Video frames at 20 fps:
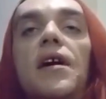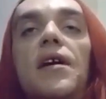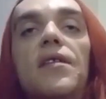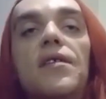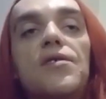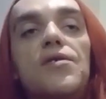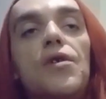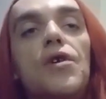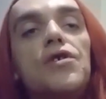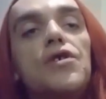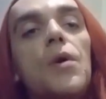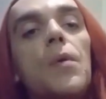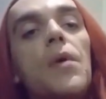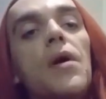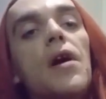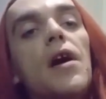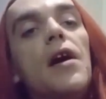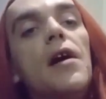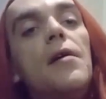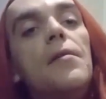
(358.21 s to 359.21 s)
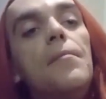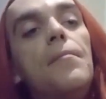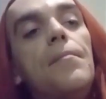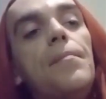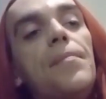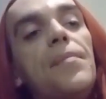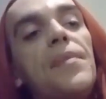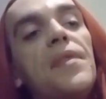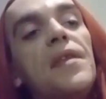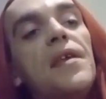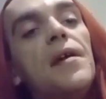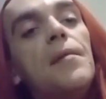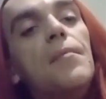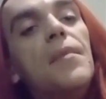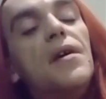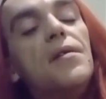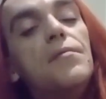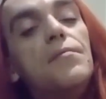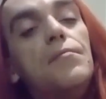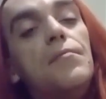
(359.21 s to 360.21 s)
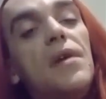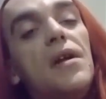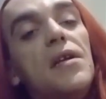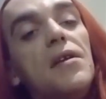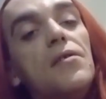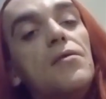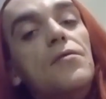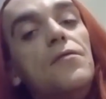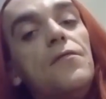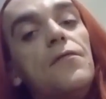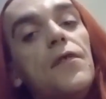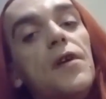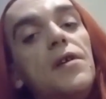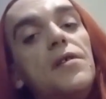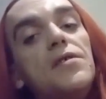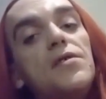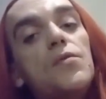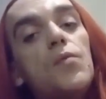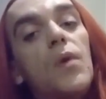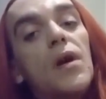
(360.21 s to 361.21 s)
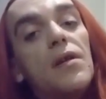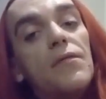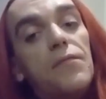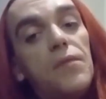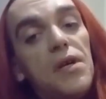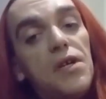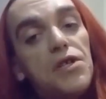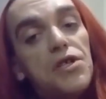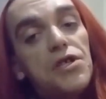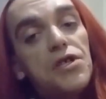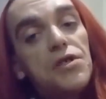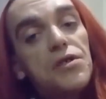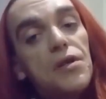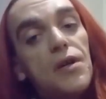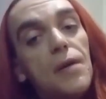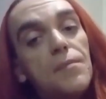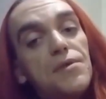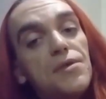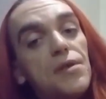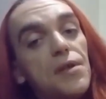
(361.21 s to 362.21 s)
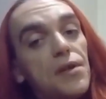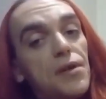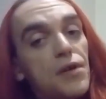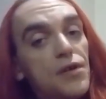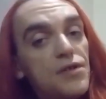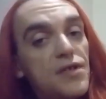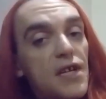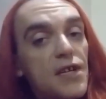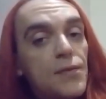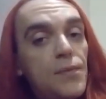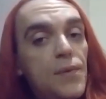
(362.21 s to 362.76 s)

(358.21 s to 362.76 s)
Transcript: And that's also where I met many good friends, one of which I'm still in contact